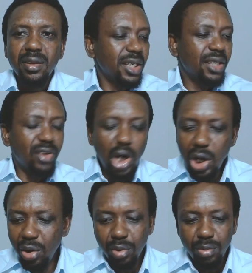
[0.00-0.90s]
He said,
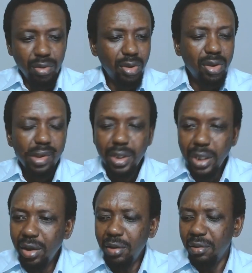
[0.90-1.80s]
no,
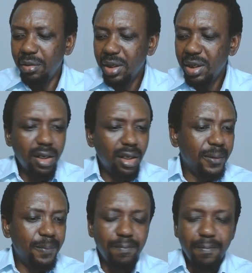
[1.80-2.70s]

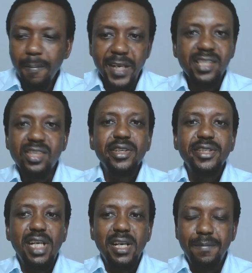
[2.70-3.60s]
there's
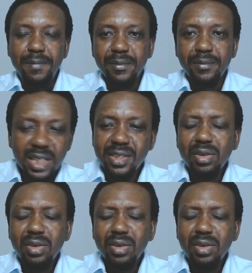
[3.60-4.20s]
no job.